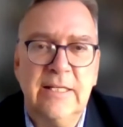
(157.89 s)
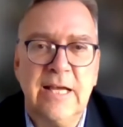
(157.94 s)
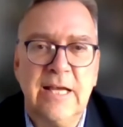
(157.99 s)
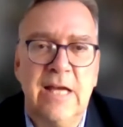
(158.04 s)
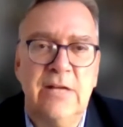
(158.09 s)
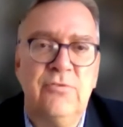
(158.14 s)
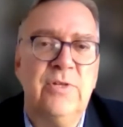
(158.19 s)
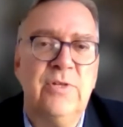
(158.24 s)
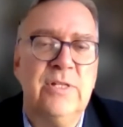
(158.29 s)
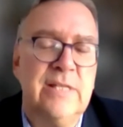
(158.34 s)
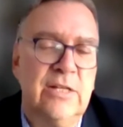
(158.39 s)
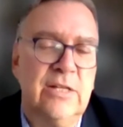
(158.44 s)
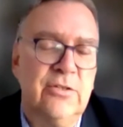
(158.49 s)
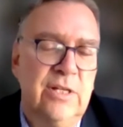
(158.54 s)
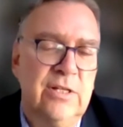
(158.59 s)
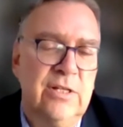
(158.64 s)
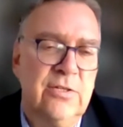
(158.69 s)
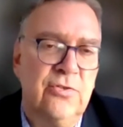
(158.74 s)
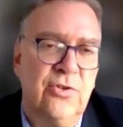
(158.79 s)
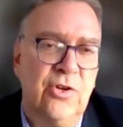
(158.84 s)
countries
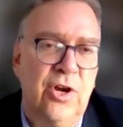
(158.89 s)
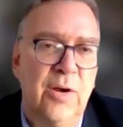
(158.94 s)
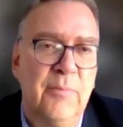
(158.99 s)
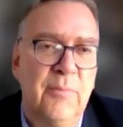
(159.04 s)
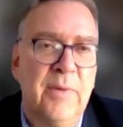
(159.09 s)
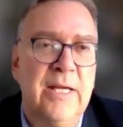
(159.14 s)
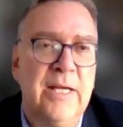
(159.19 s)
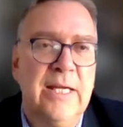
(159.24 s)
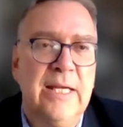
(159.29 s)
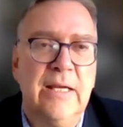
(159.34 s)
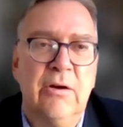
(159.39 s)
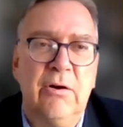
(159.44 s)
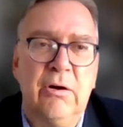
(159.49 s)
such as Germany,